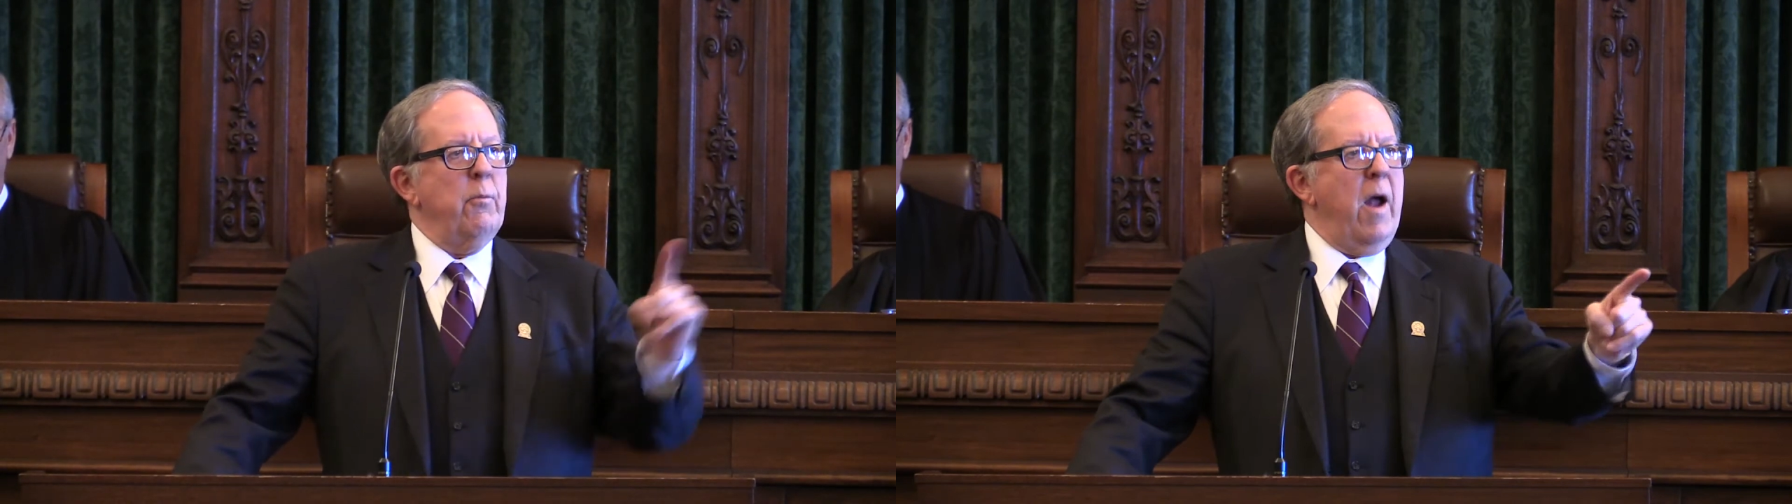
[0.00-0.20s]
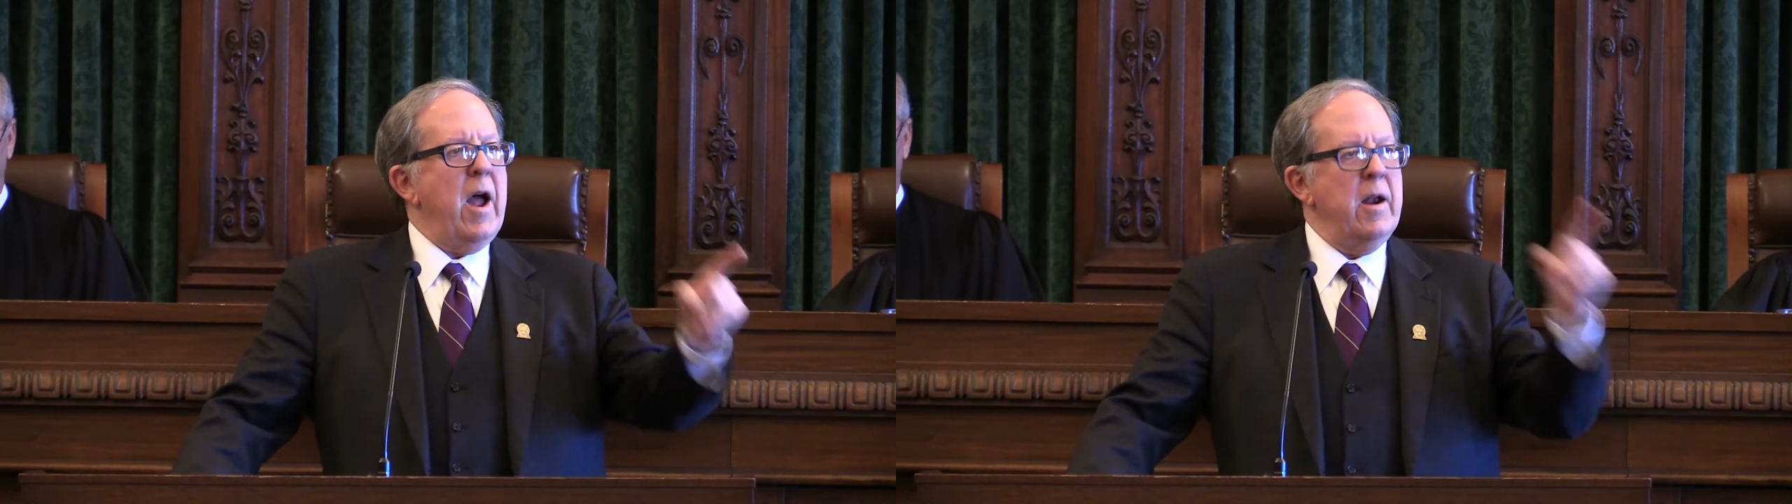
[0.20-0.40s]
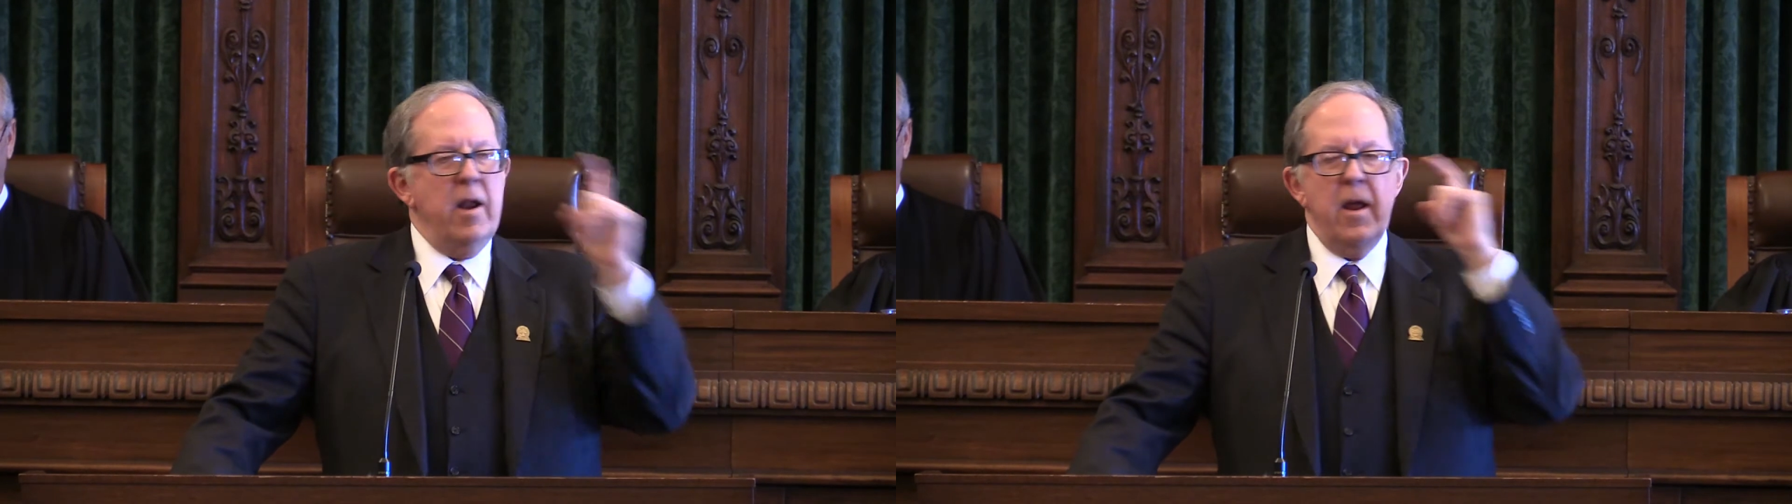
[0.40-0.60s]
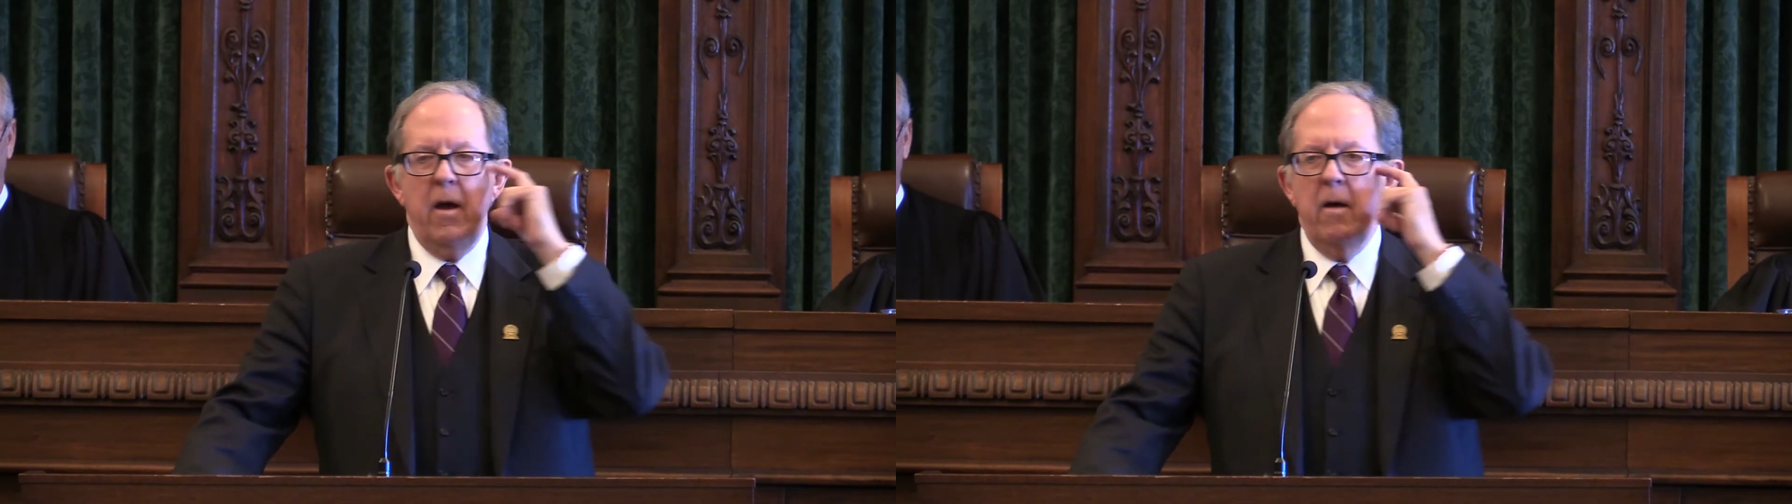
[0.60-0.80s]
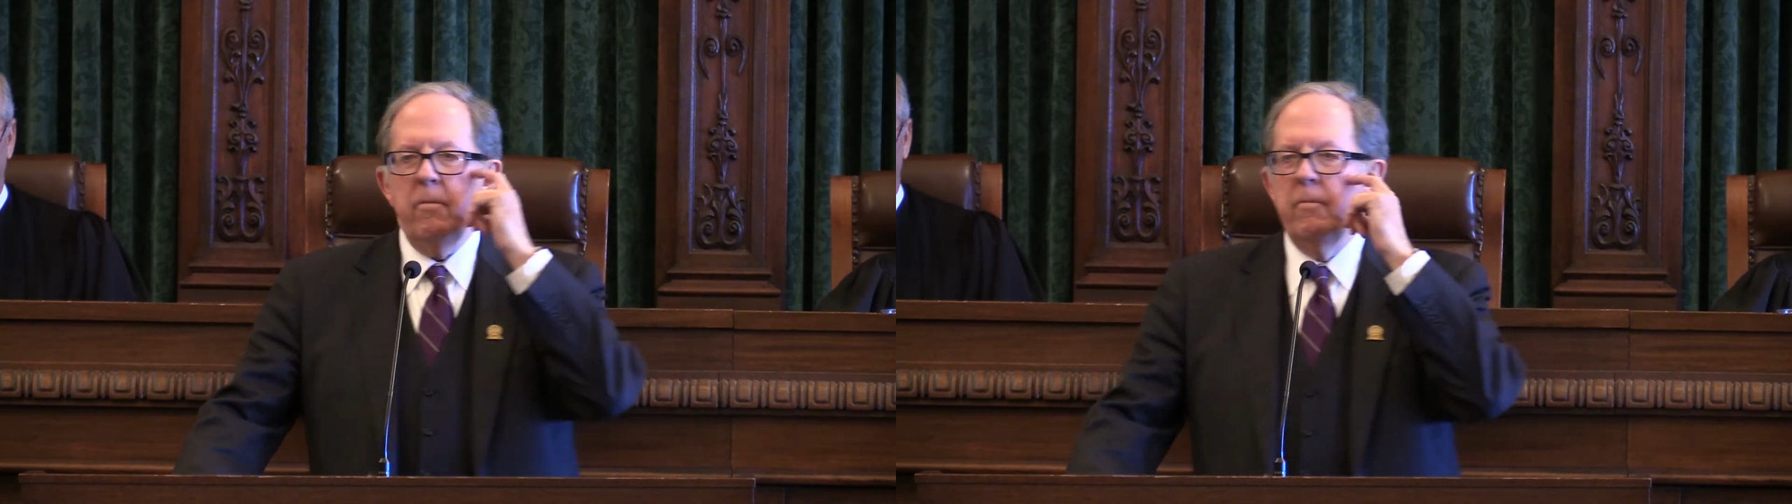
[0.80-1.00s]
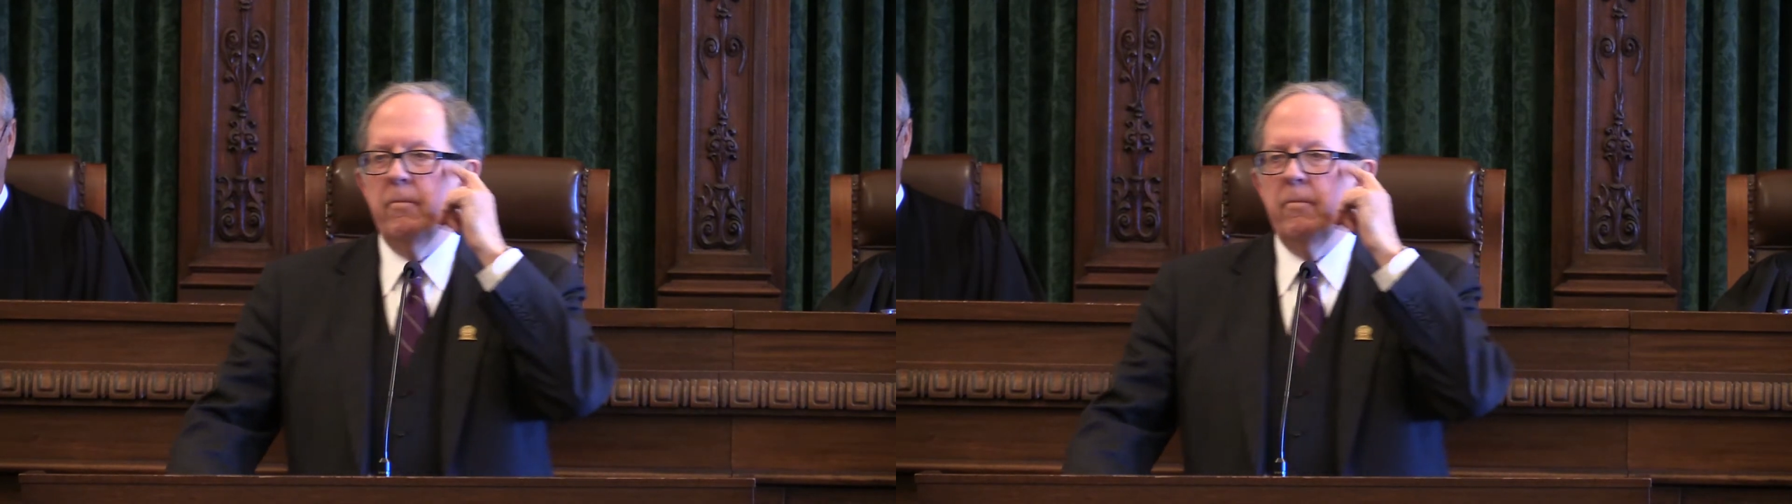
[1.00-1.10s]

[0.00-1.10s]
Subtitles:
right now